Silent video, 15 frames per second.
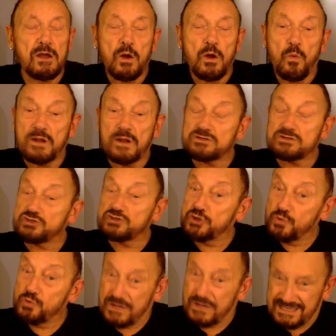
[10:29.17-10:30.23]
Well, to
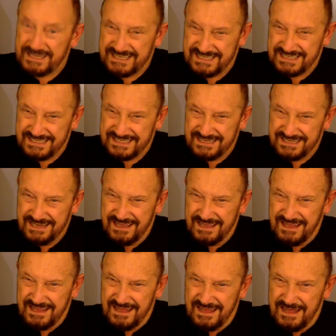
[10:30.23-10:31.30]
do this
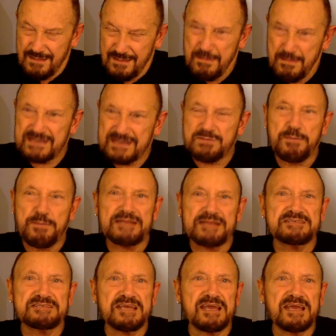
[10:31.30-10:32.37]
meant
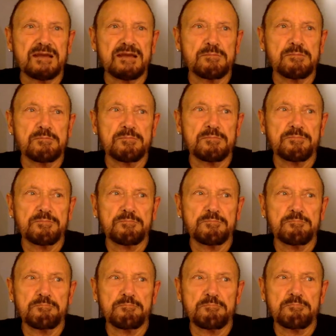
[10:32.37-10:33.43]
bending
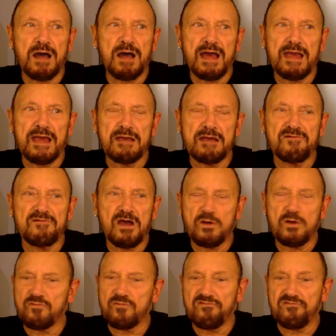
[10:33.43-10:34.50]
my
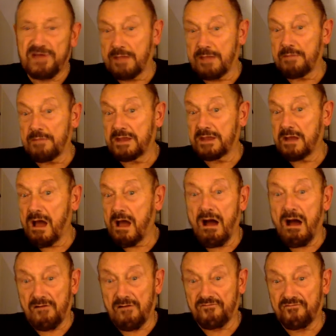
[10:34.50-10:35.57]
whole frame in
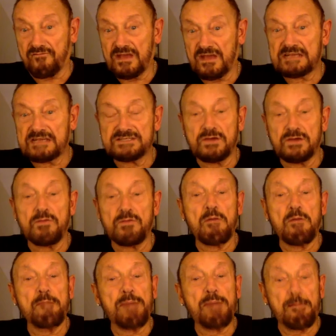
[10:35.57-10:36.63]
half so that
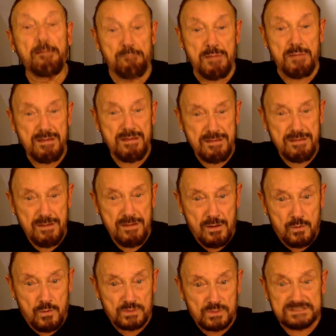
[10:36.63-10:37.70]
my bum
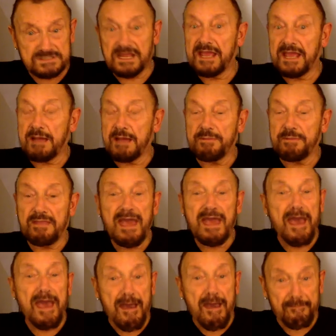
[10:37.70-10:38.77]
was sticking up in the
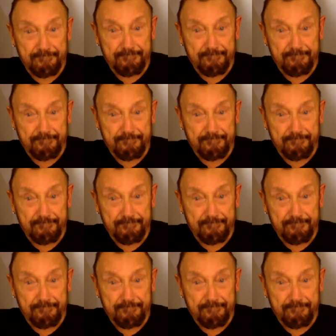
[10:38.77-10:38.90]
air.